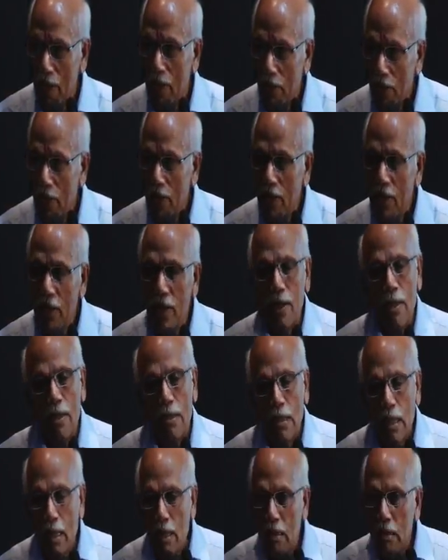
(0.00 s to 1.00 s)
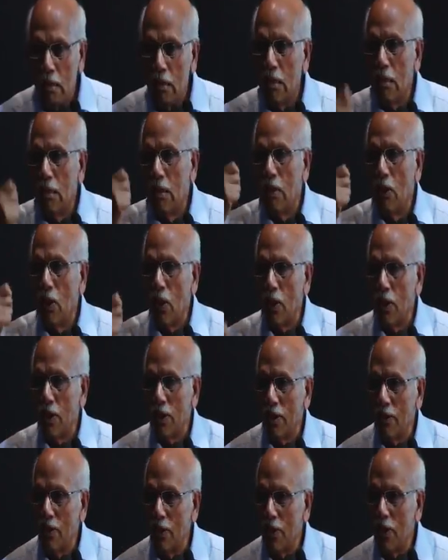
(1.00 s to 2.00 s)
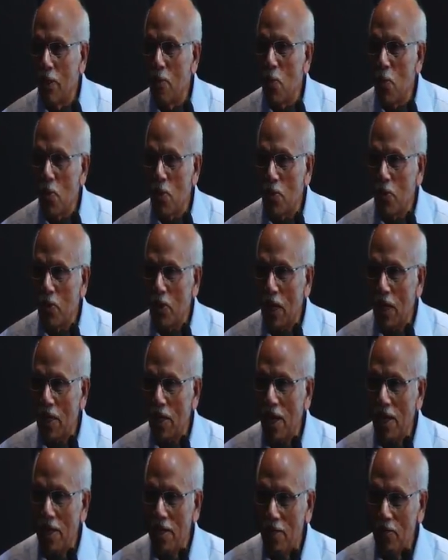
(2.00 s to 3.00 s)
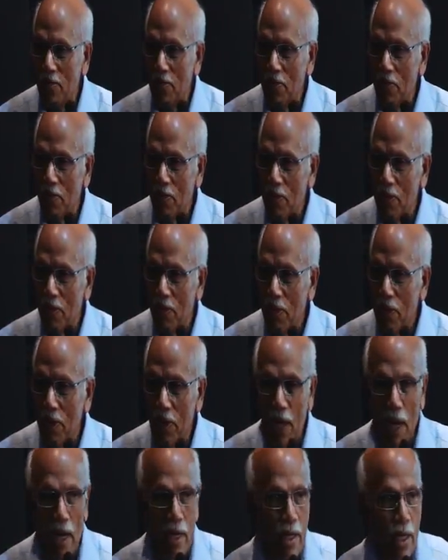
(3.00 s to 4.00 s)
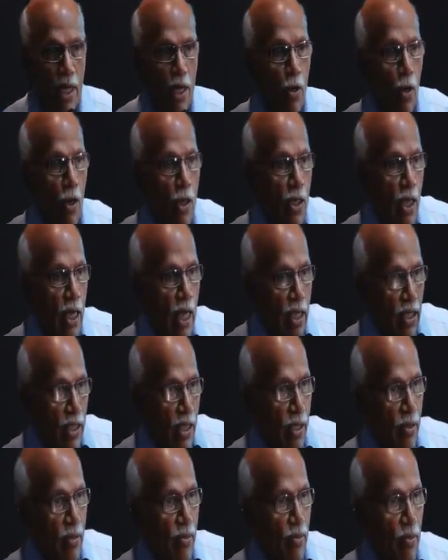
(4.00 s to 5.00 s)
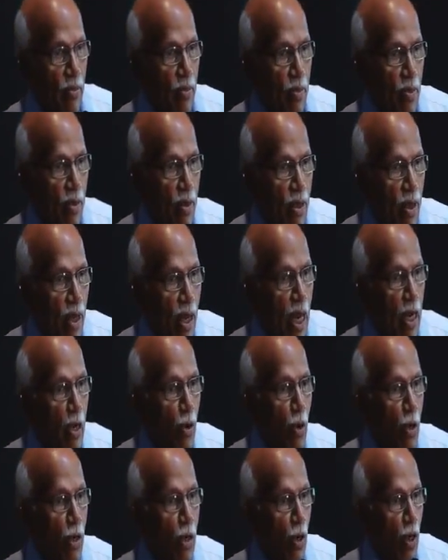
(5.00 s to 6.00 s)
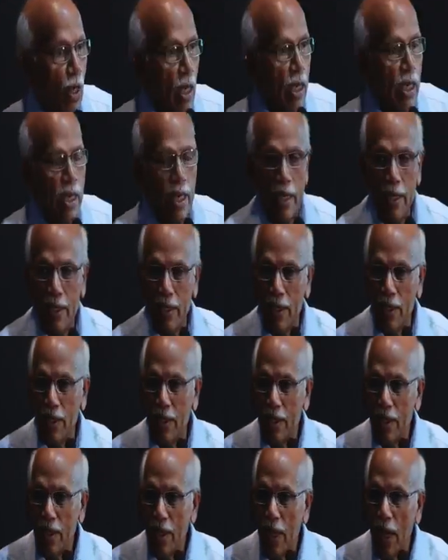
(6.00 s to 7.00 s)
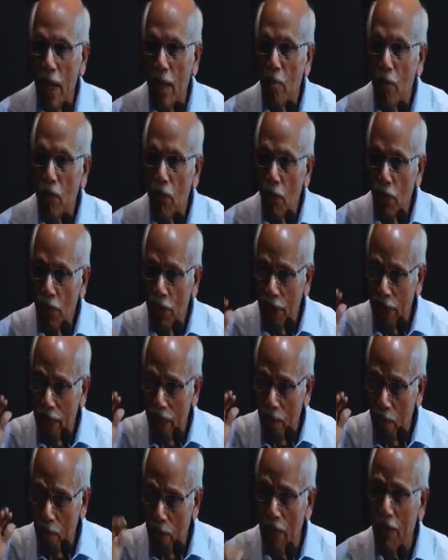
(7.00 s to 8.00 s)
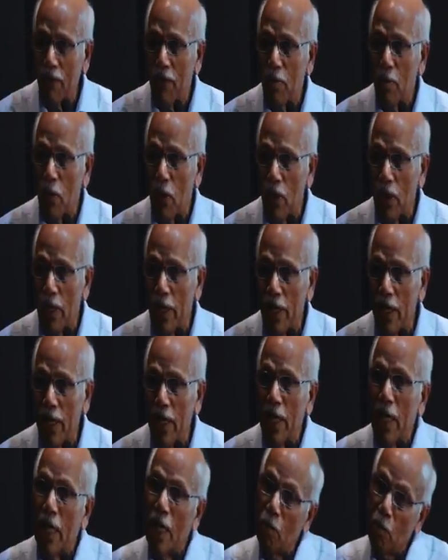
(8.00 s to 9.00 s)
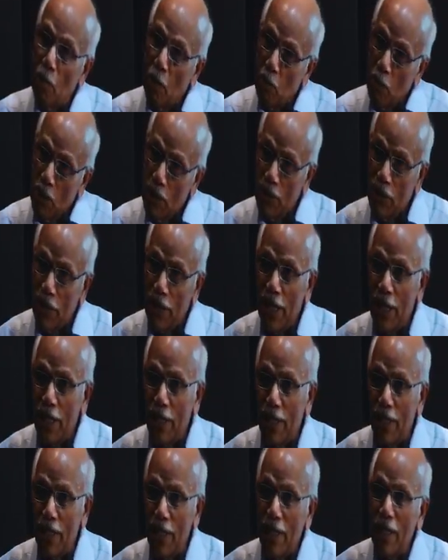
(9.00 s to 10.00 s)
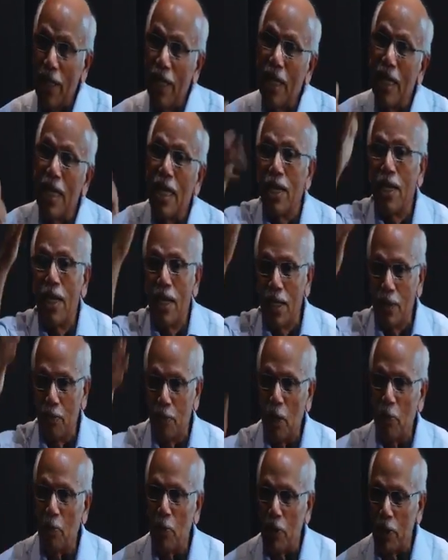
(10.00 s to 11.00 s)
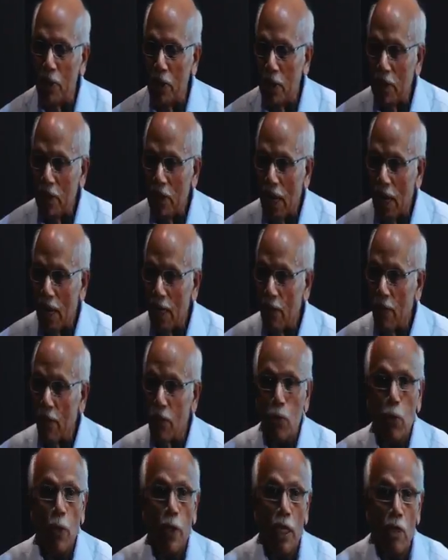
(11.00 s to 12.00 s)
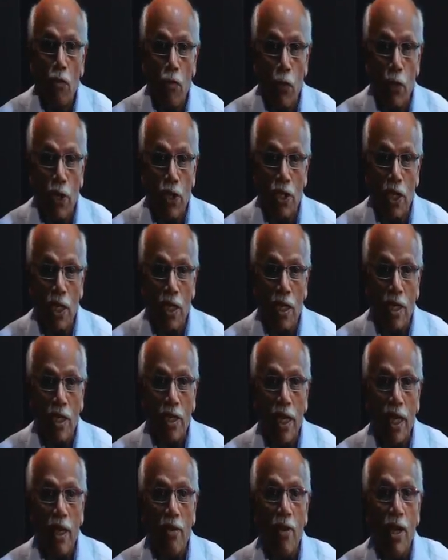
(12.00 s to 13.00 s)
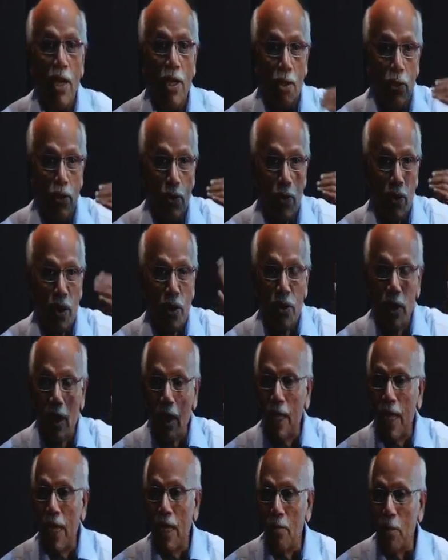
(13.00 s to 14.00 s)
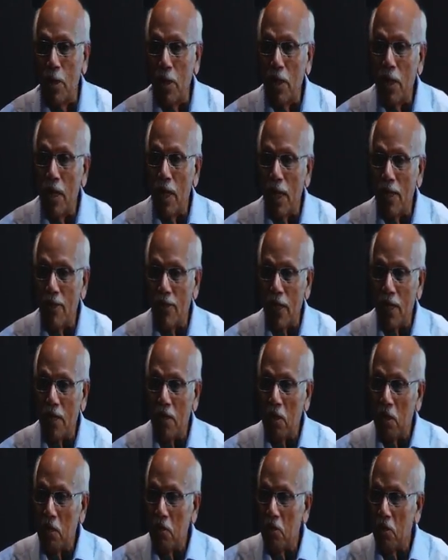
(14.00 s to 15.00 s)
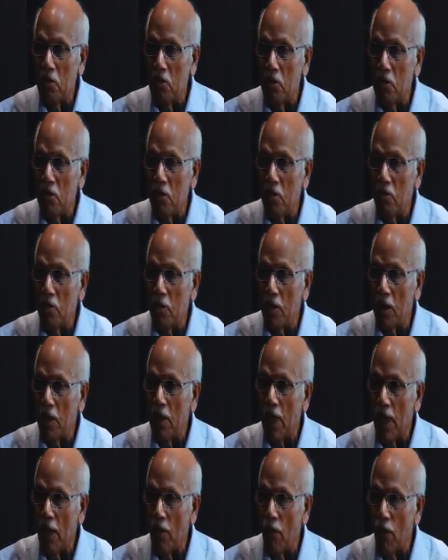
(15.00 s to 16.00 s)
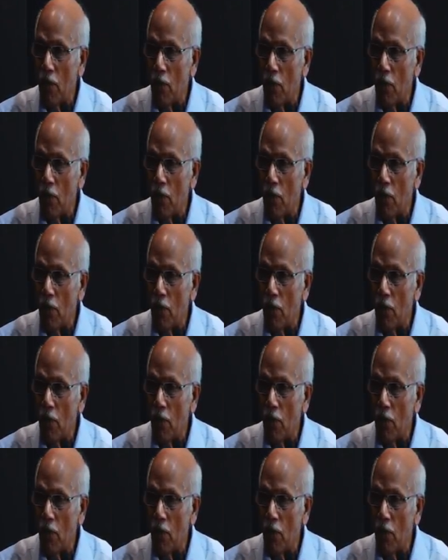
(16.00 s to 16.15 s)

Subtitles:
Is it? Then lock was removed at night. And he got the ledger and got all her data. And before she came back from the holiday, he published the data in a paper. And he was so influential that he went to Swiss Academy and said, this is the thing I have